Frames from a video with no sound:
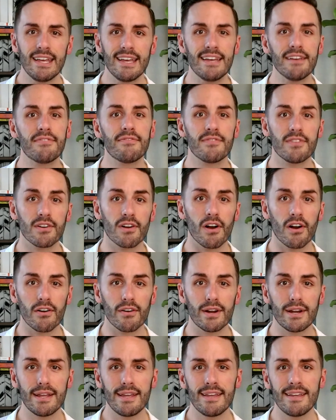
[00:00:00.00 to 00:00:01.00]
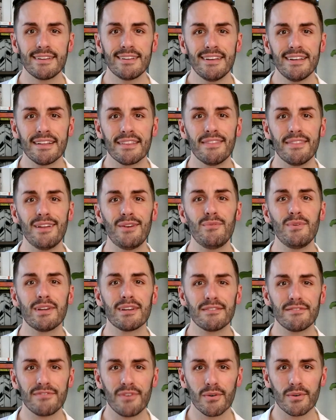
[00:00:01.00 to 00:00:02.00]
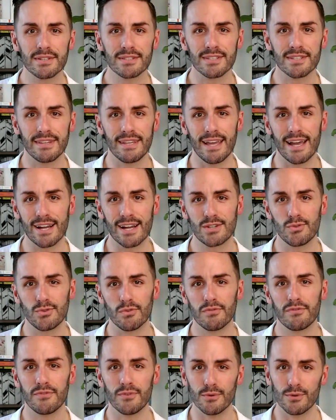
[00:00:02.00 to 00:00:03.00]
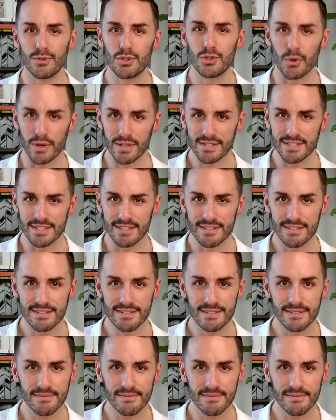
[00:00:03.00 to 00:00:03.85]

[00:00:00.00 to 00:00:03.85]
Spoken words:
if there are any, then we can focus on the actual food choices.